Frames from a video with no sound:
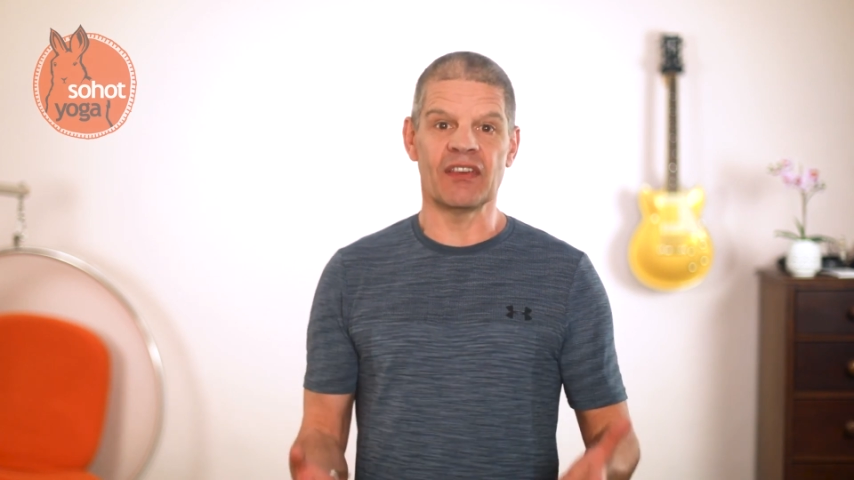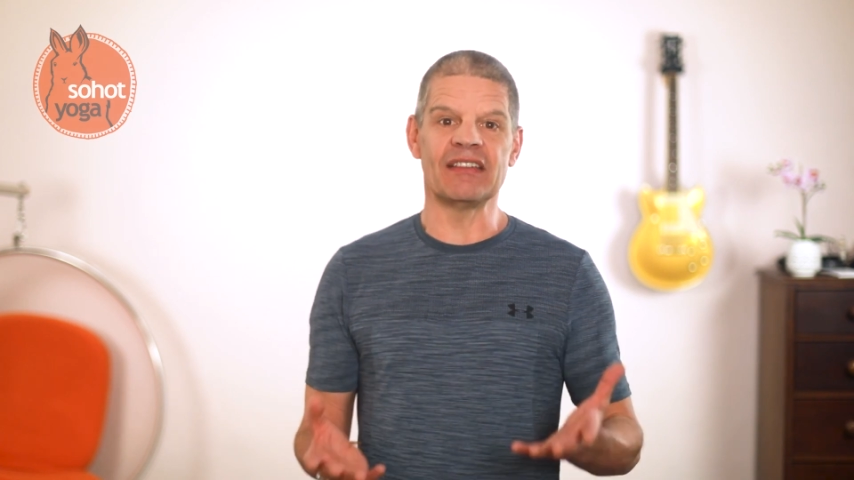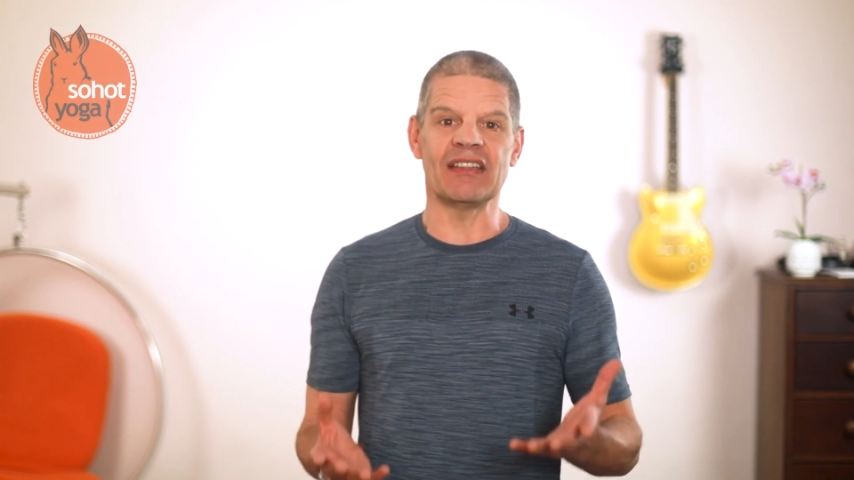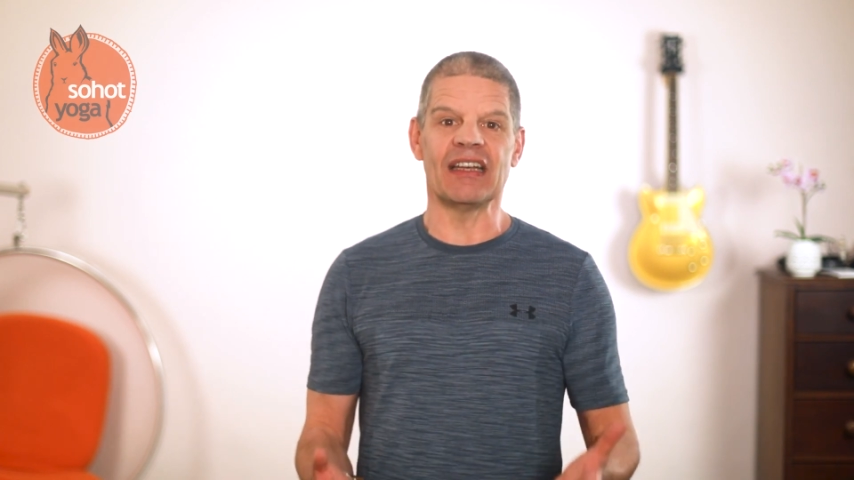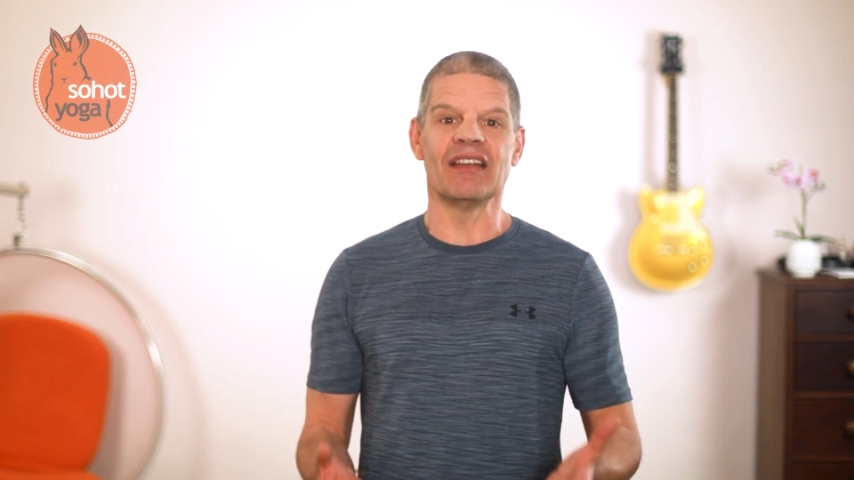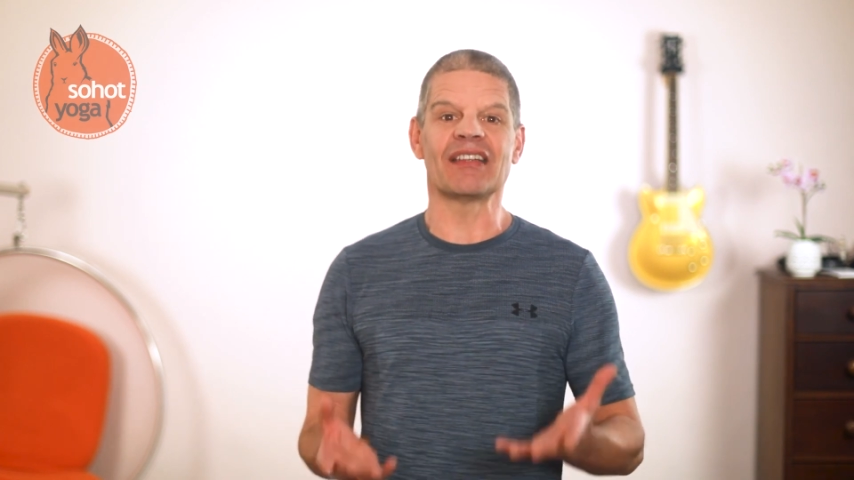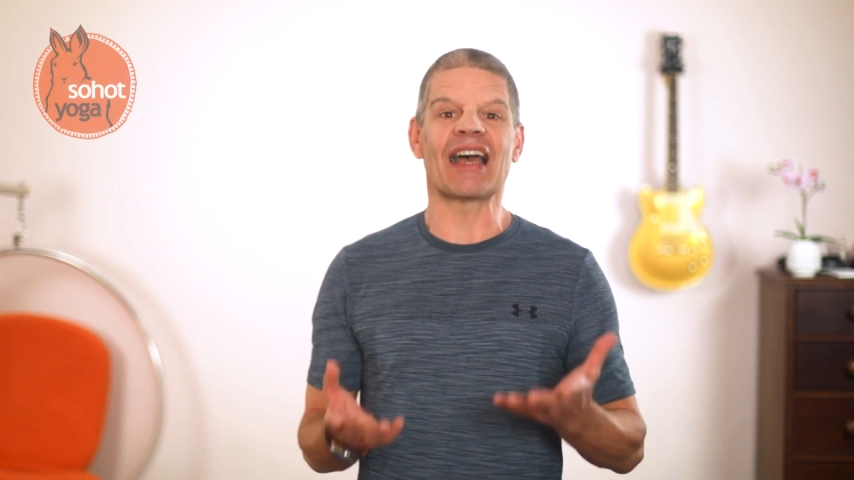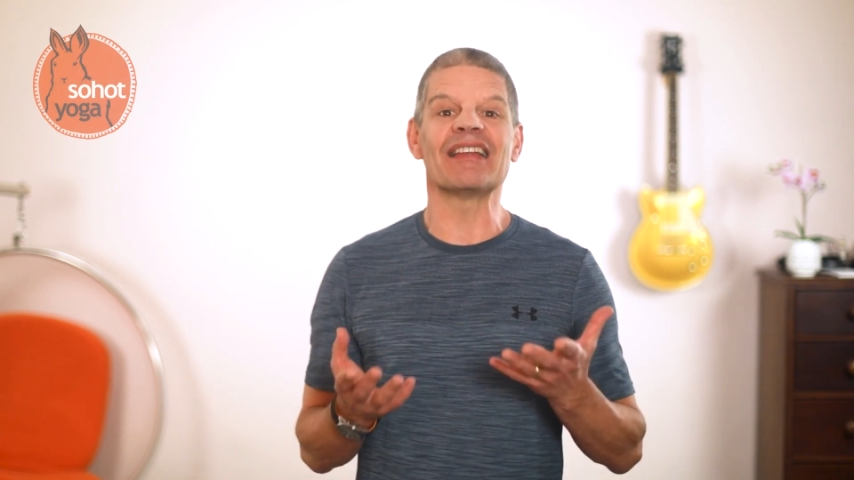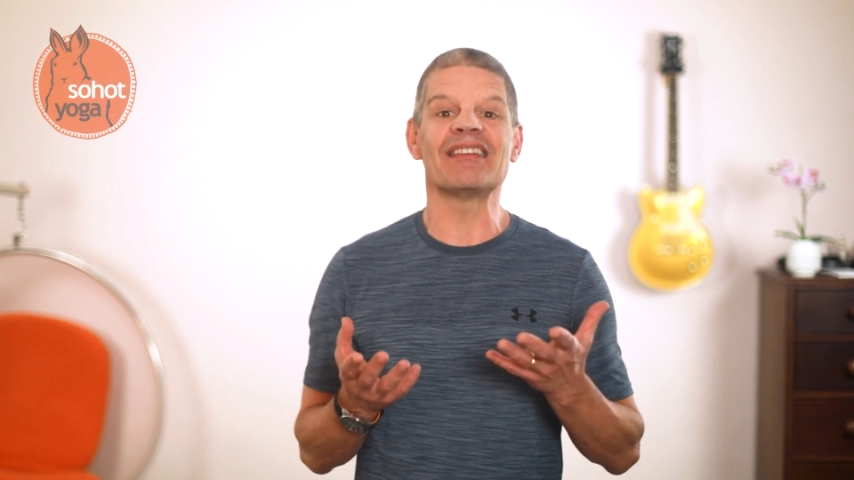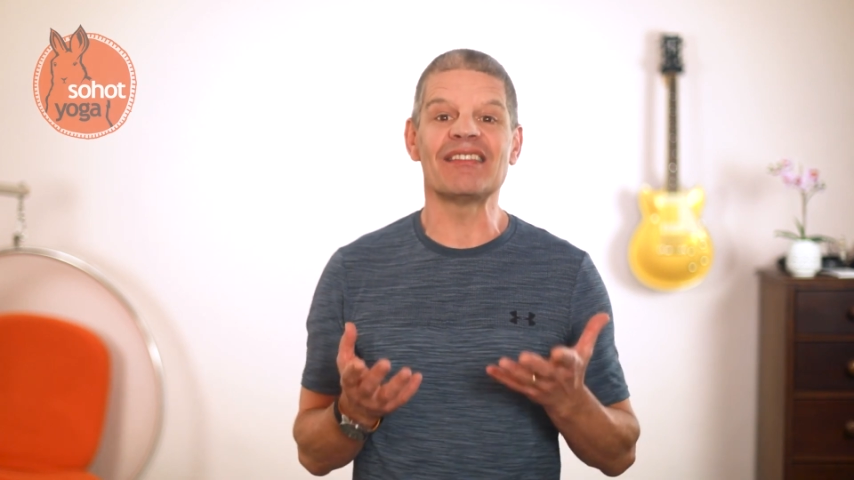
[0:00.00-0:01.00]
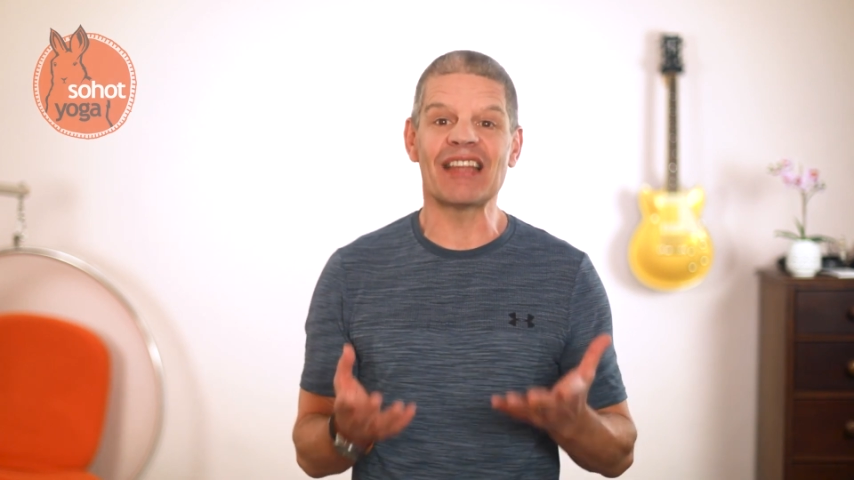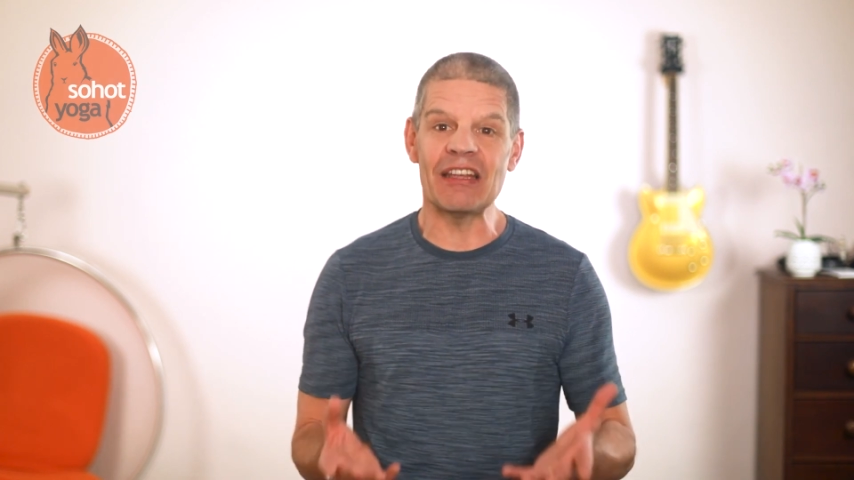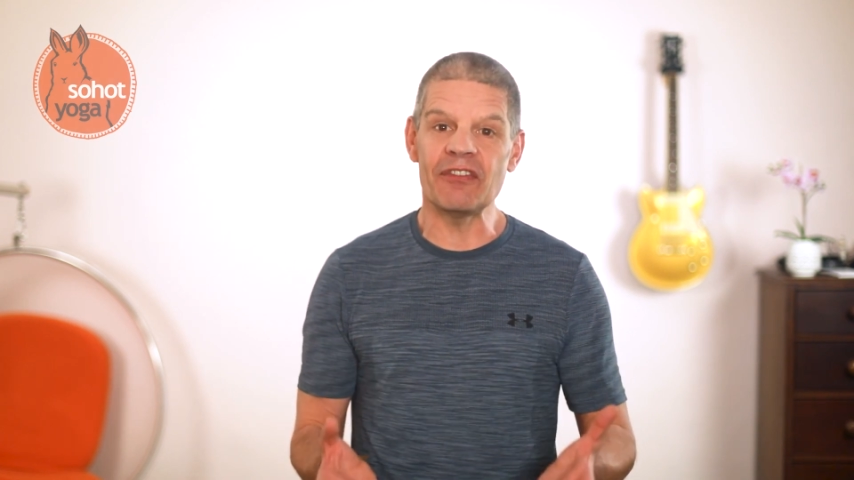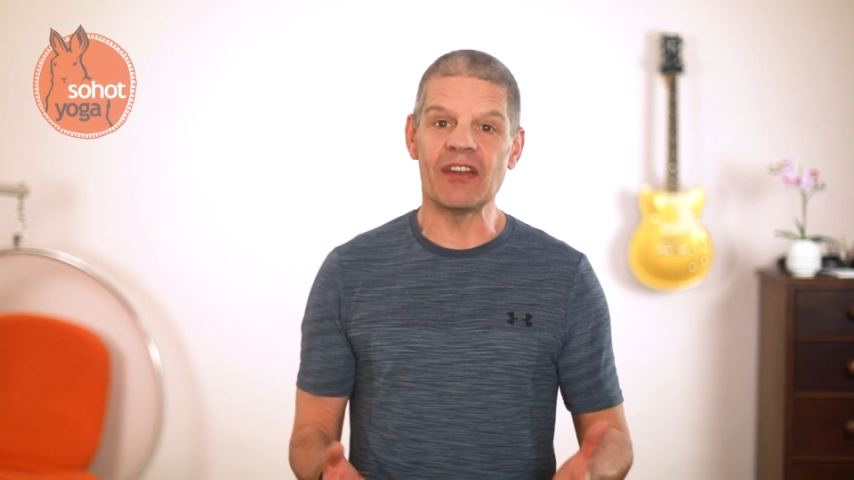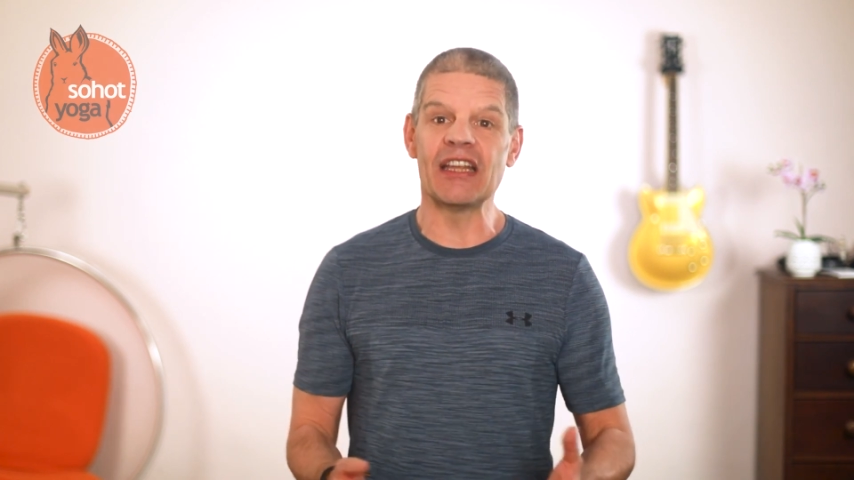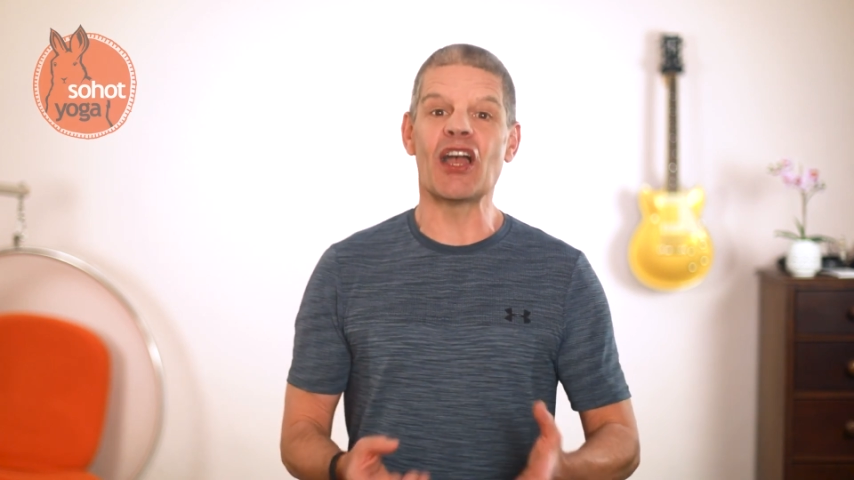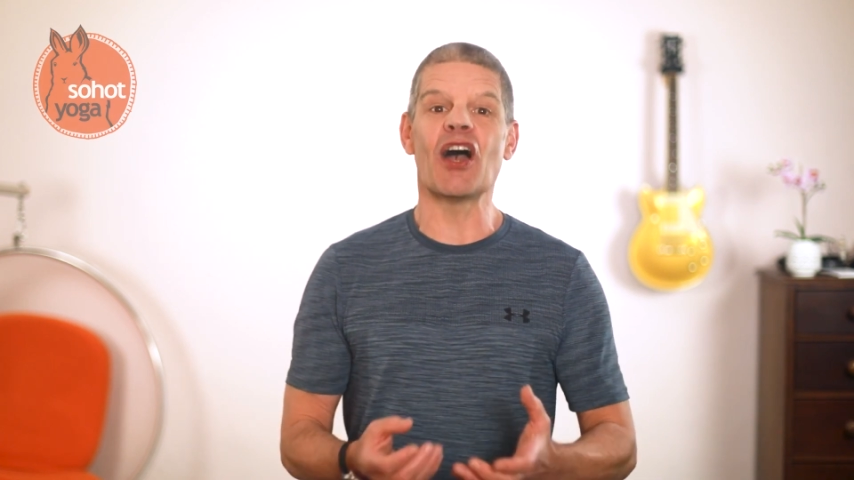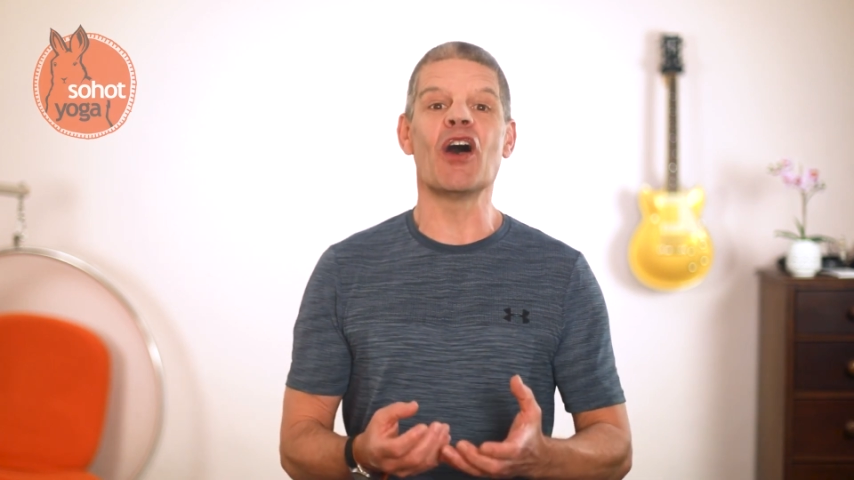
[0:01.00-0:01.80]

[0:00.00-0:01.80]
it is at safely